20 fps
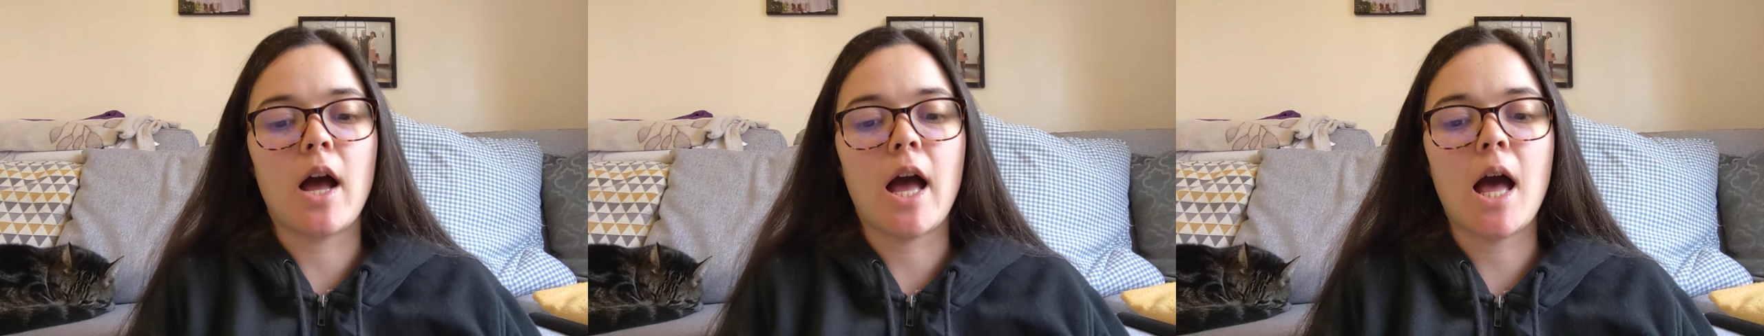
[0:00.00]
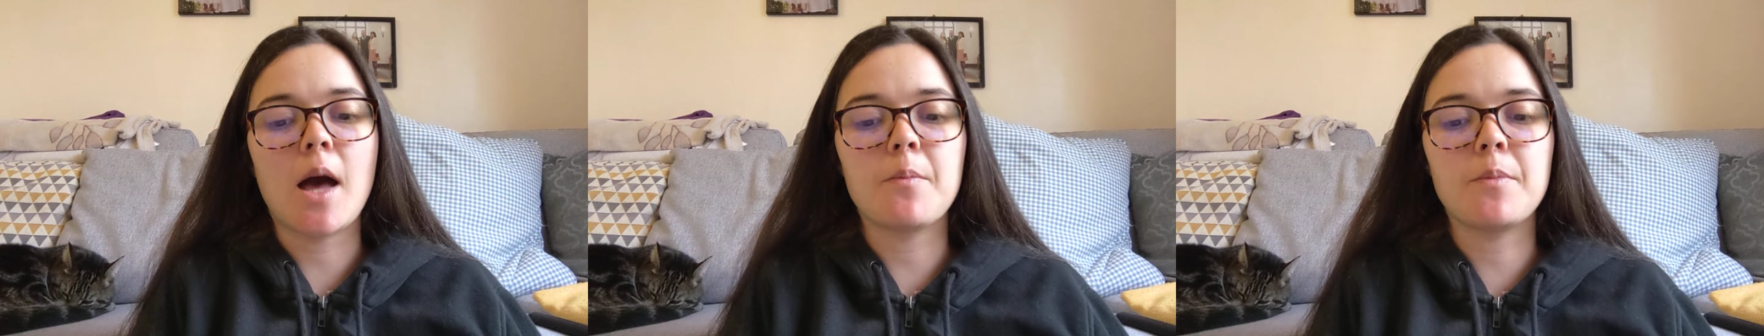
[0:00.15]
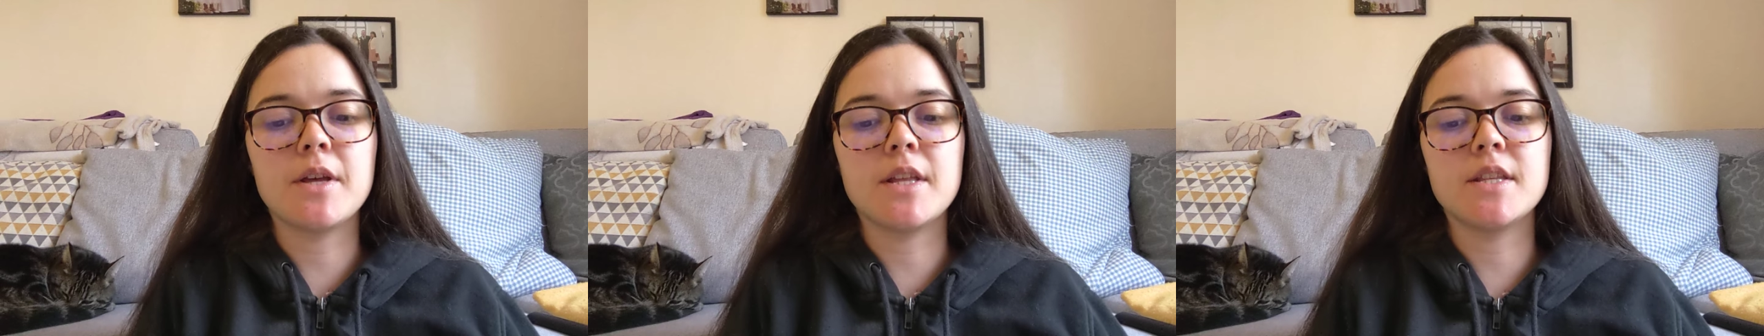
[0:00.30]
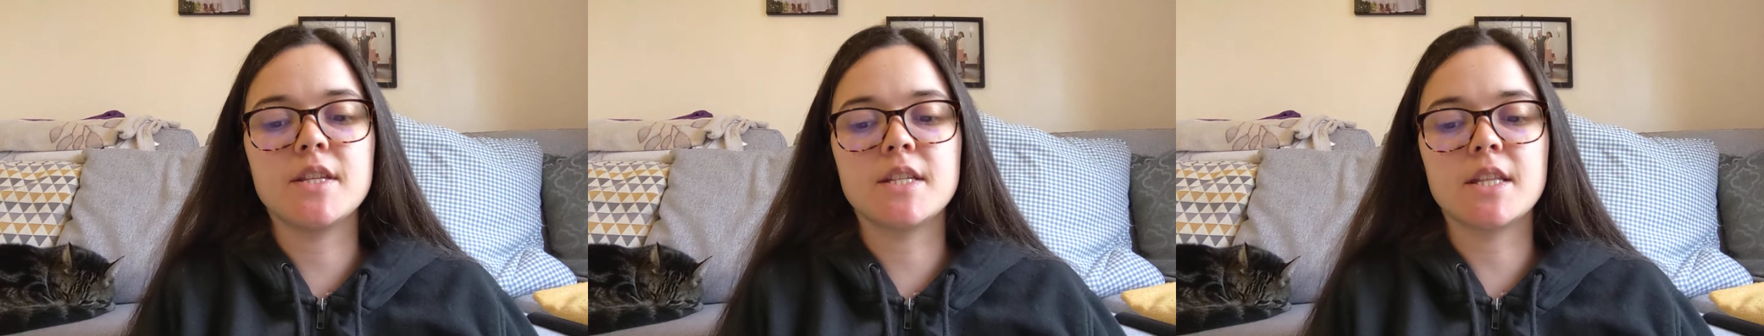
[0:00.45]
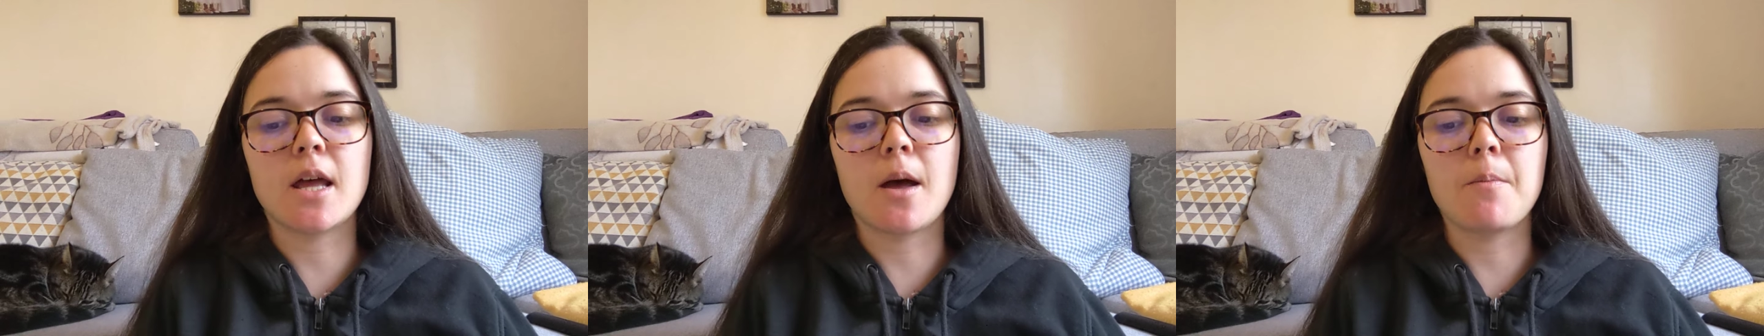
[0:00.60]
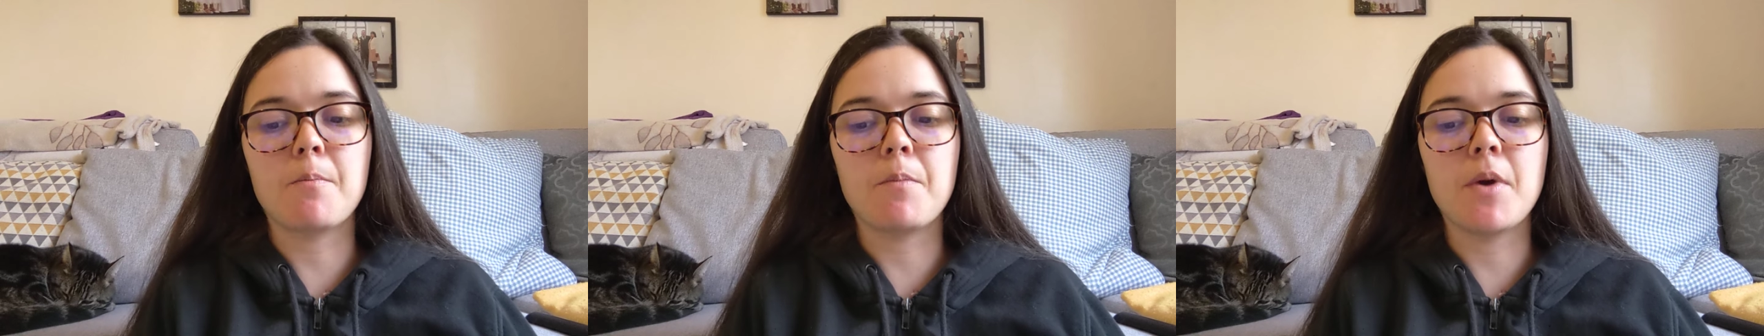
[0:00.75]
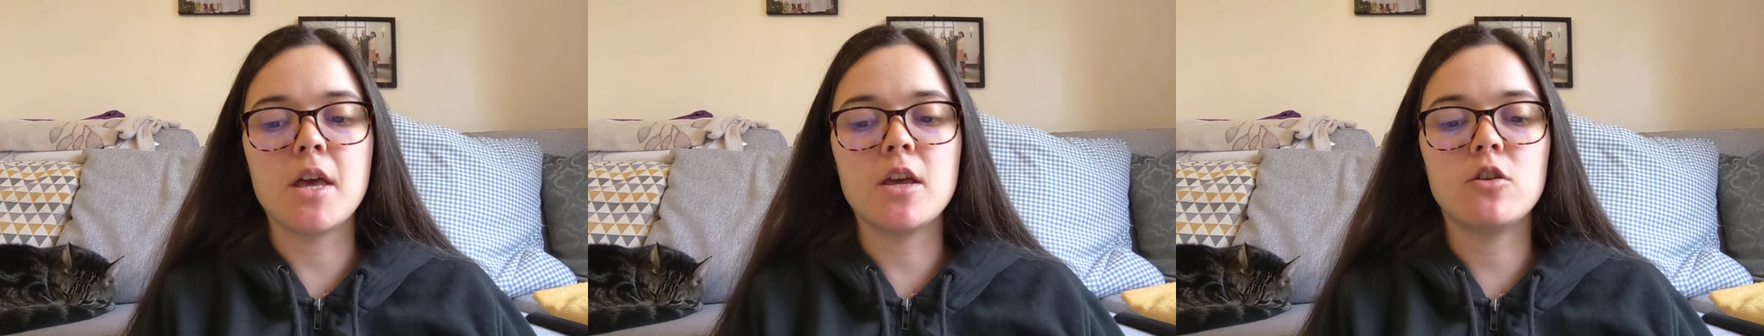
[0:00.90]
habits
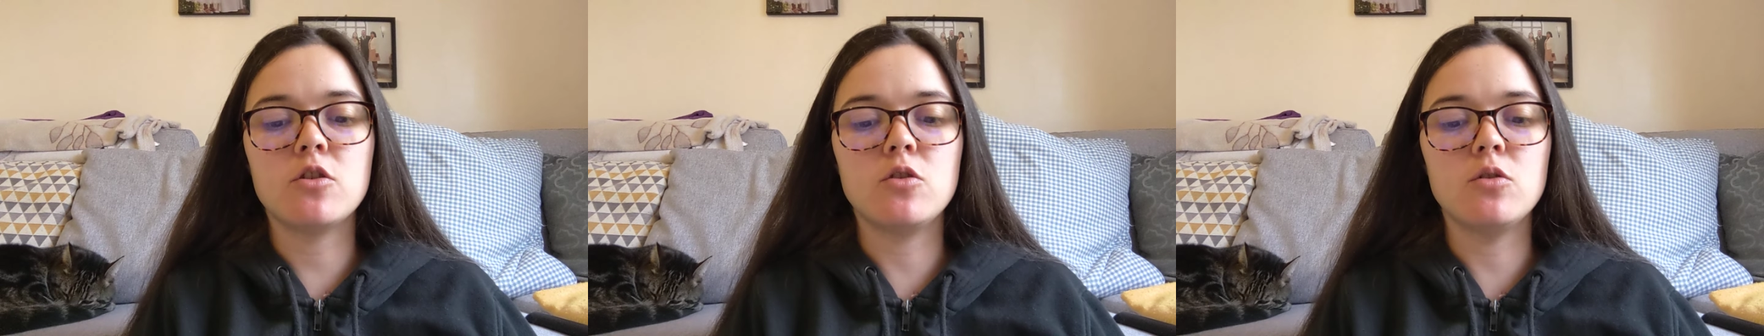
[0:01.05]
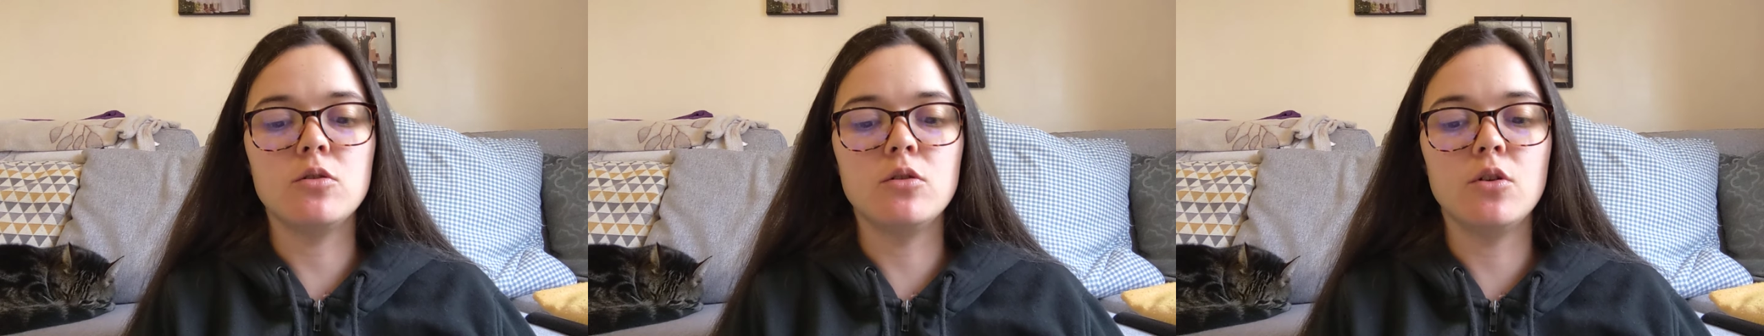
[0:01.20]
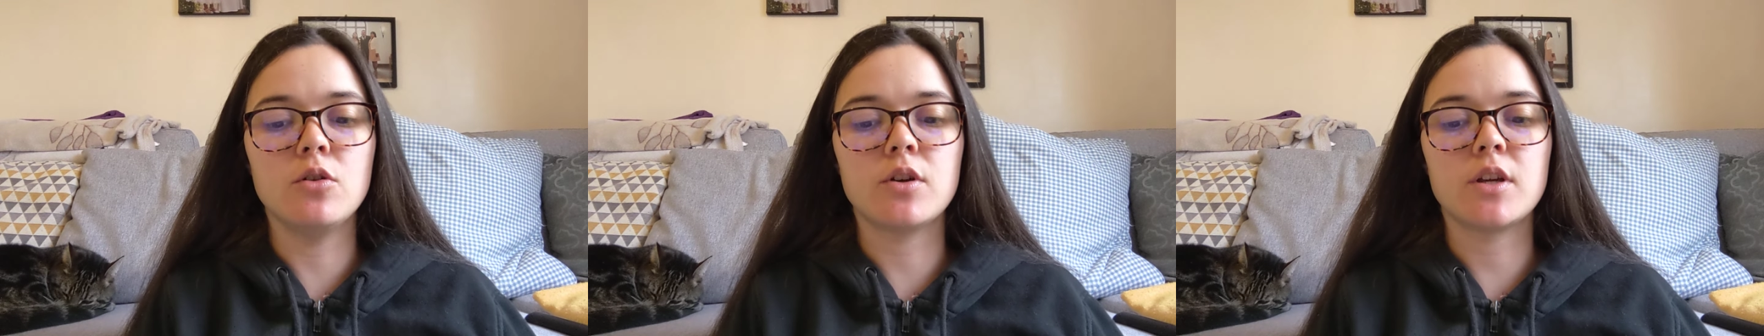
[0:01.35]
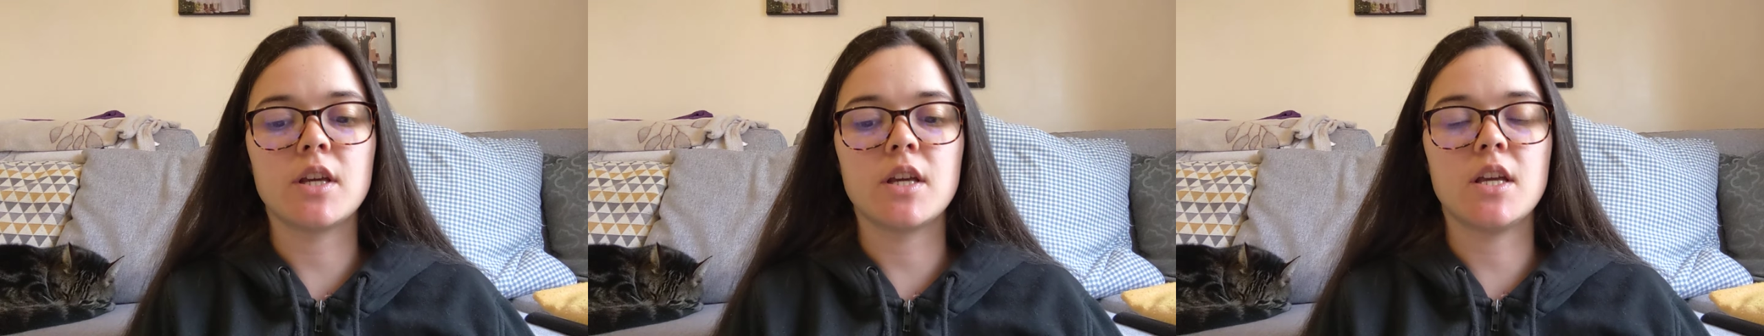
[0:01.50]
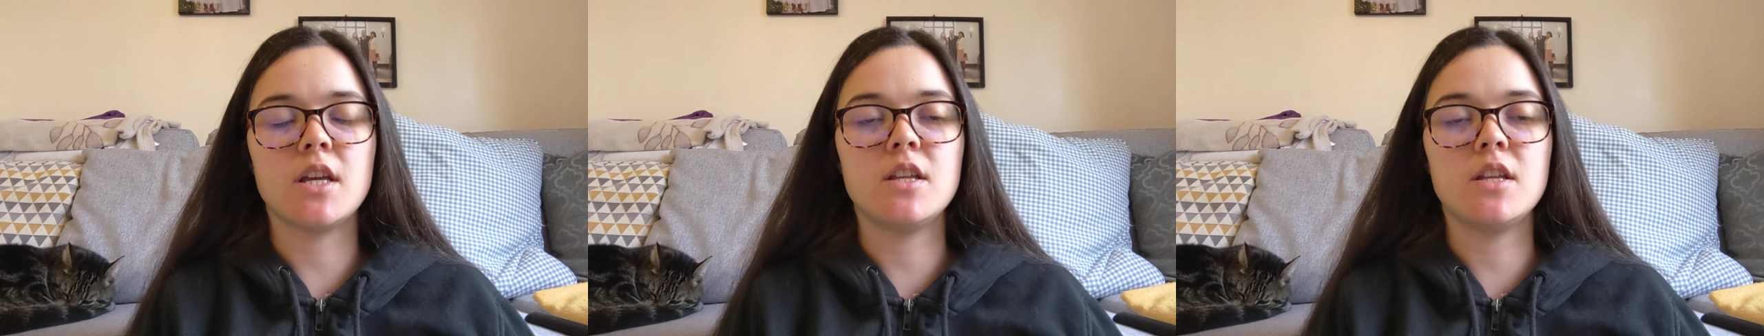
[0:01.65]
that make you look